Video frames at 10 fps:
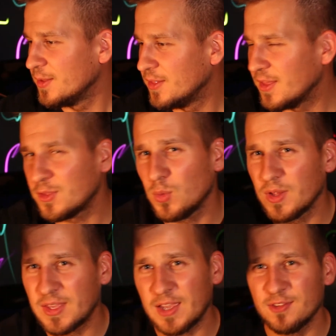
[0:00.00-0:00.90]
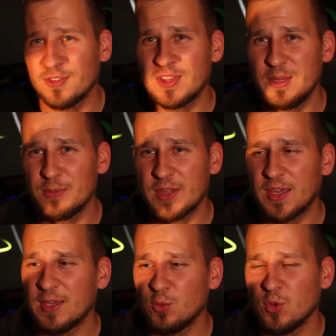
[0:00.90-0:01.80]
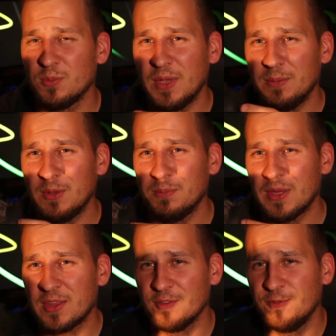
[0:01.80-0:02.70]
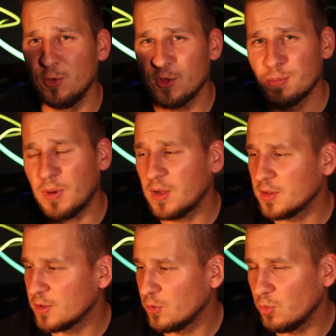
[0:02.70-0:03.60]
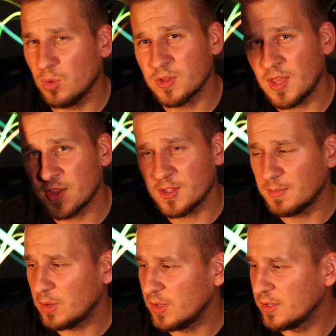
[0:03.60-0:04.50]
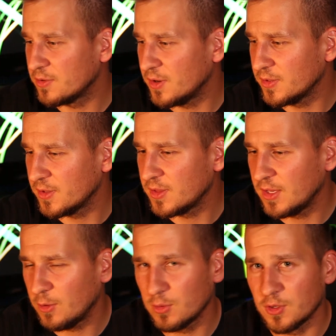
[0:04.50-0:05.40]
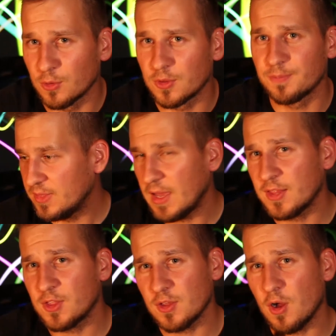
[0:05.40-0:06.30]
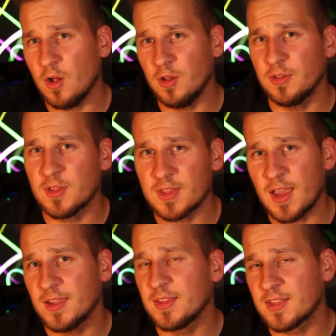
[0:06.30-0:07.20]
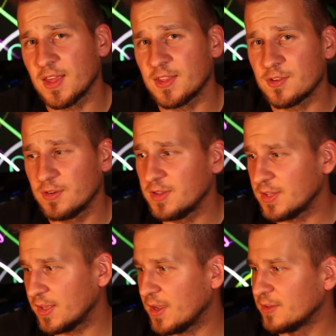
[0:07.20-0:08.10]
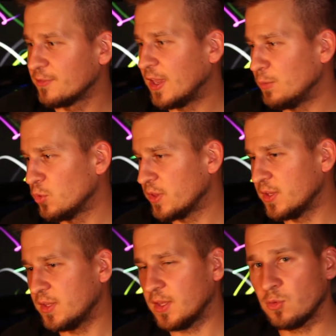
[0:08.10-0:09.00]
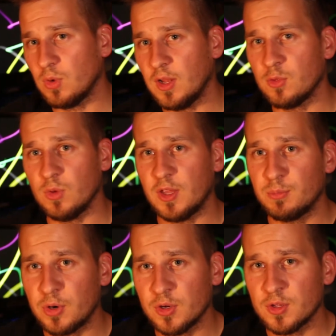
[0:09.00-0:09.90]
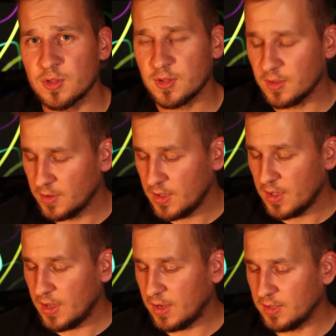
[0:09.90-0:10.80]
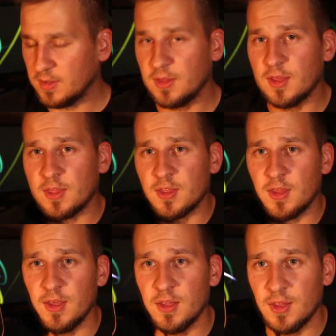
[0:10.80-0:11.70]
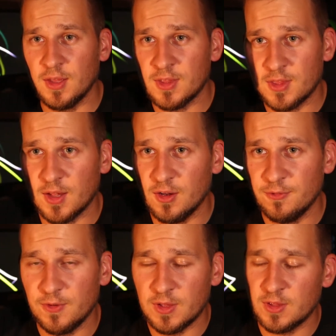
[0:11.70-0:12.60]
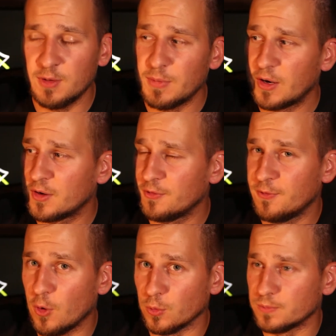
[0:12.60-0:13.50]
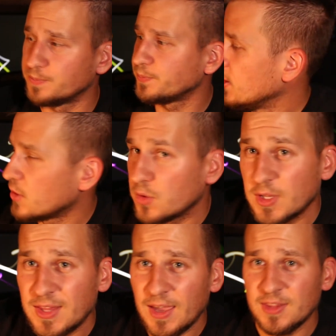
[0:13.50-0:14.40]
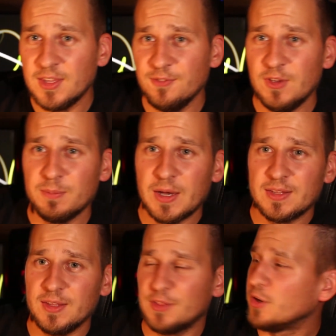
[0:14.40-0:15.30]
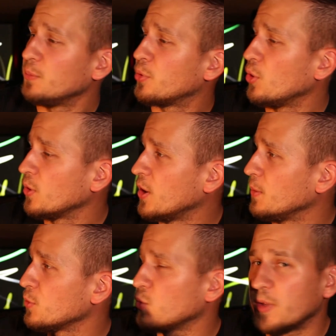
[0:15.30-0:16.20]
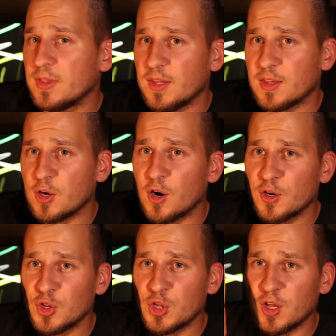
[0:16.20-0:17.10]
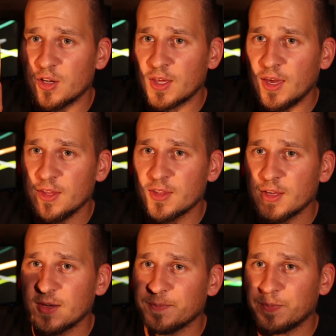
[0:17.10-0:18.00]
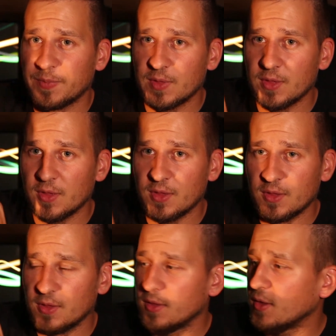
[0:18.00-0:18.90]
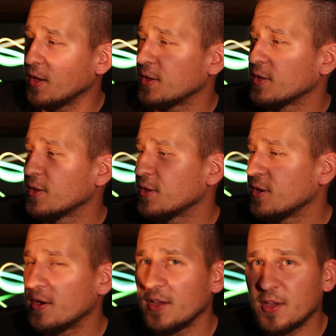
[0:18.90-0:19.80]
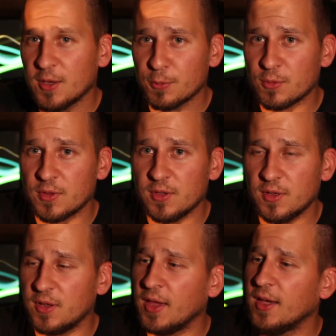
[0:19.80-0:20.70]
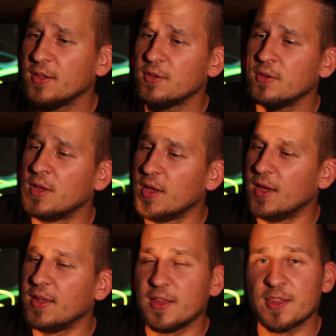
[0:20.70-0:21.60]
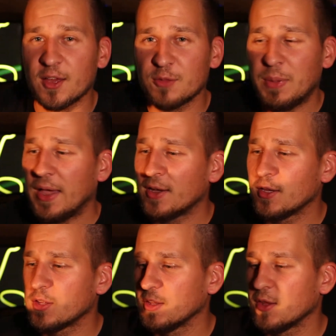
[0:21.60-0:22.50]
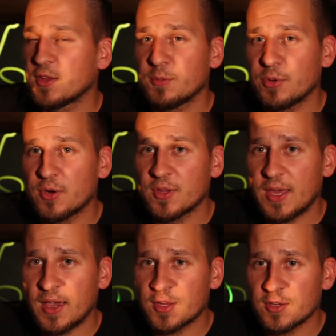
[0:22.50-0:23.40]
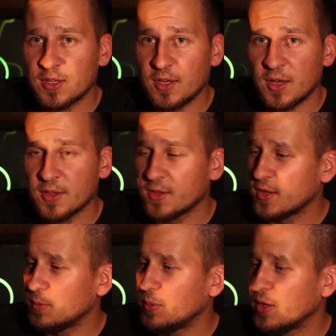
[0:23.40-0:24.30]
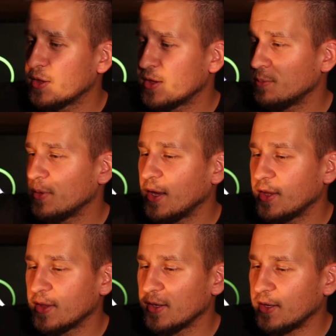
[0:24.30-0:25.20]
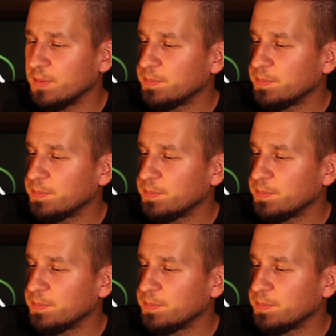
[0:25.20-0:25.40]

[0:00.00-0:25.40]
This one kind of seems like it would maybe miss a few spots, so we'll test them out later on and see how it goes. That's all the side accessories that kind of came with it, as well as what I purchased, and this itself is the microphone. So the Deity V-Mic D3 Pro comes with this hard shell casing, nice and sturdy, comes with a little handle. It is nice packaging. The zippers actually unzip and zip nicely.